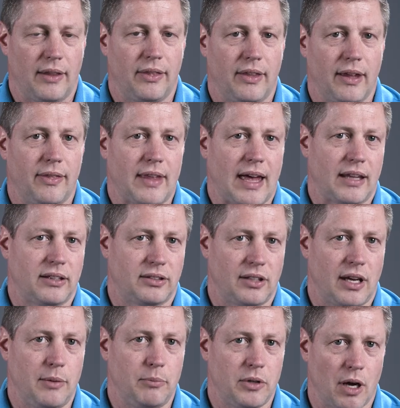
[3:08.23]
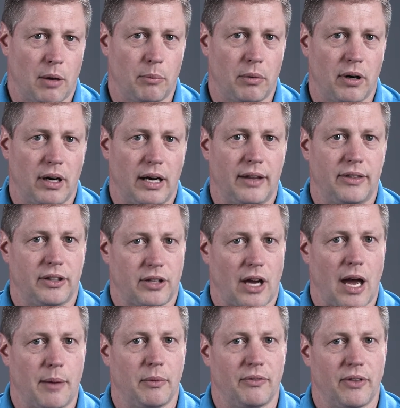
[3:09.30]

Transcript: and then that same number at the time